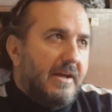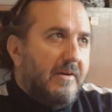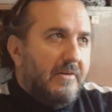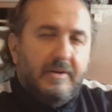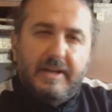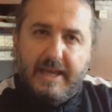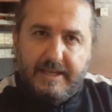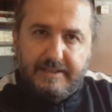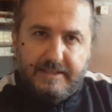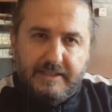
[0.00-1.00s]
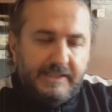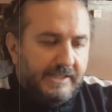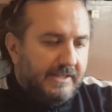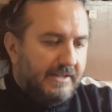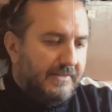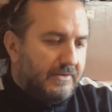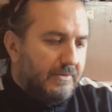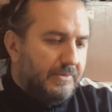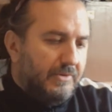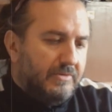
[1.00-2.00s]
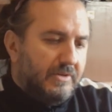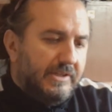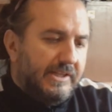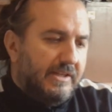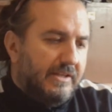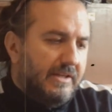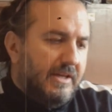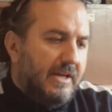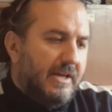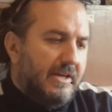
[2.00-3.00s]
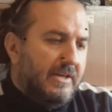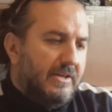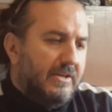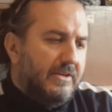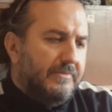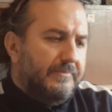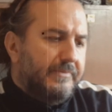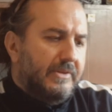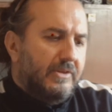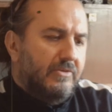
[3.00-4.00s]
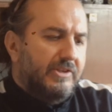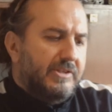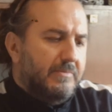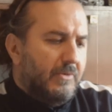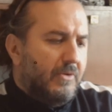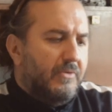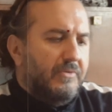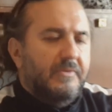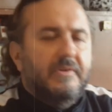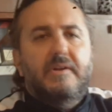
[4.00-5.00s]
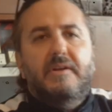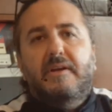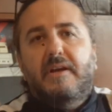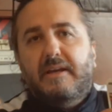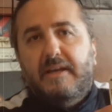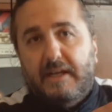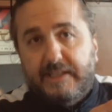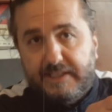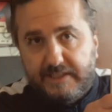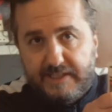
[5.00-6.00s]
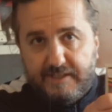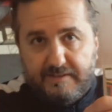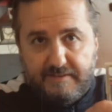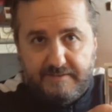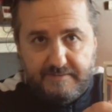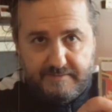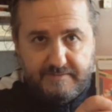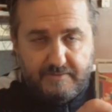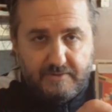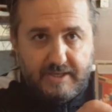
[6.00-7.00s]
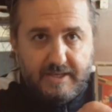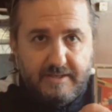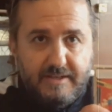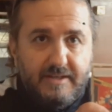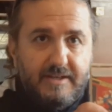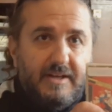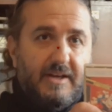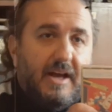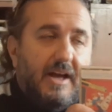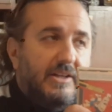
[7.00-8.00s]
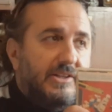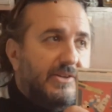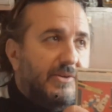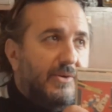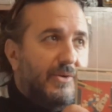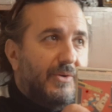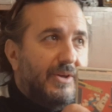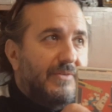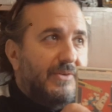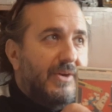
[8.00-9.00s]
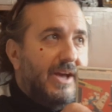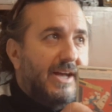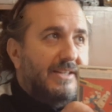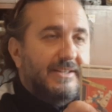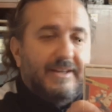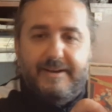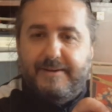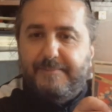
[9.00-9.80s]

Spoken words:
early 80s, the computers used more cassettes, okay? So if you had a